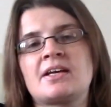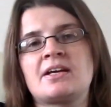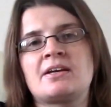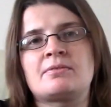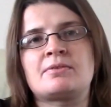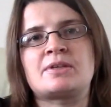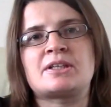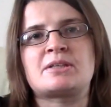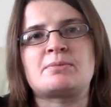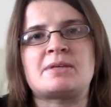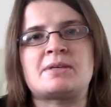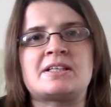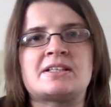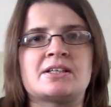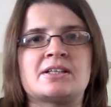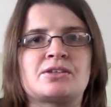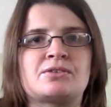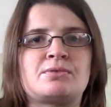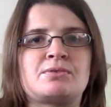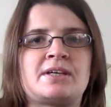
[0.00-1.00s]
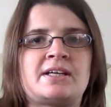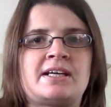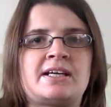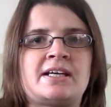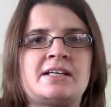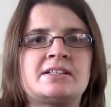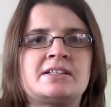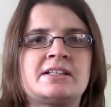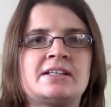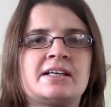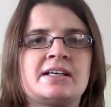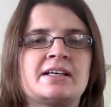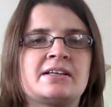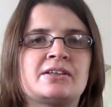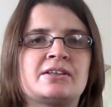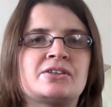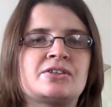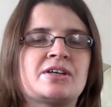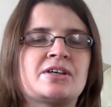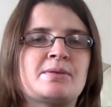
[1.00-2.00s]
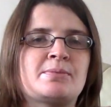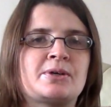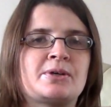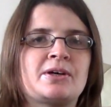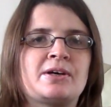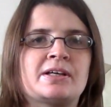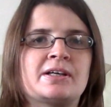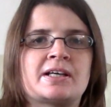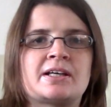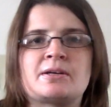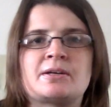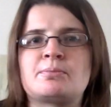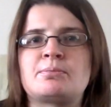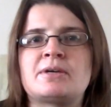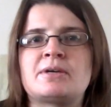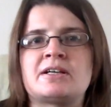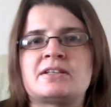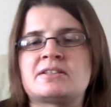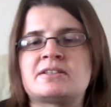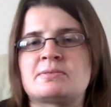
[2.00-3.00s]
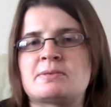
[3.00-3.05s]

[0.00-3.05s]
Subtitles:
which to me sounds really easy, and the thyme and garlic in a bread